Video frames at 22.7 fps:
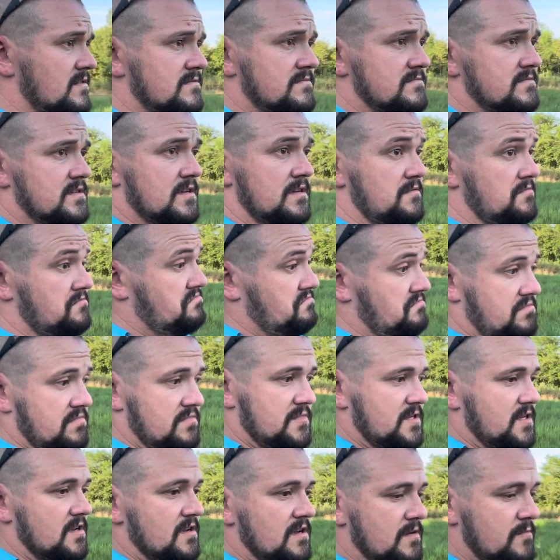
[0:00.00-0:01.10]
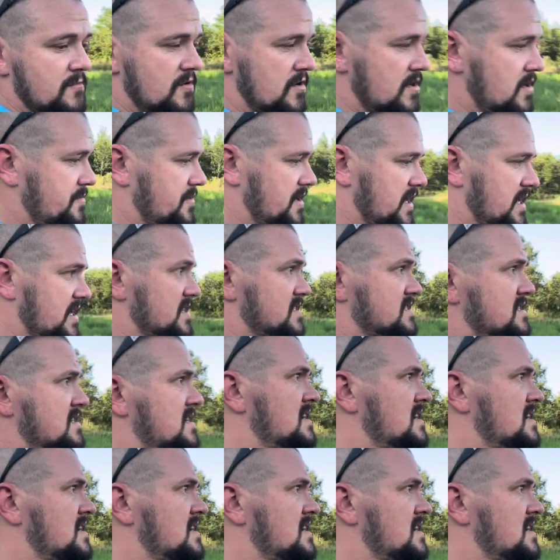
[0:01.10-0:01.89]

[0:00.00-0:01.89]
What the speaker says: it's gonna come on up, I guess.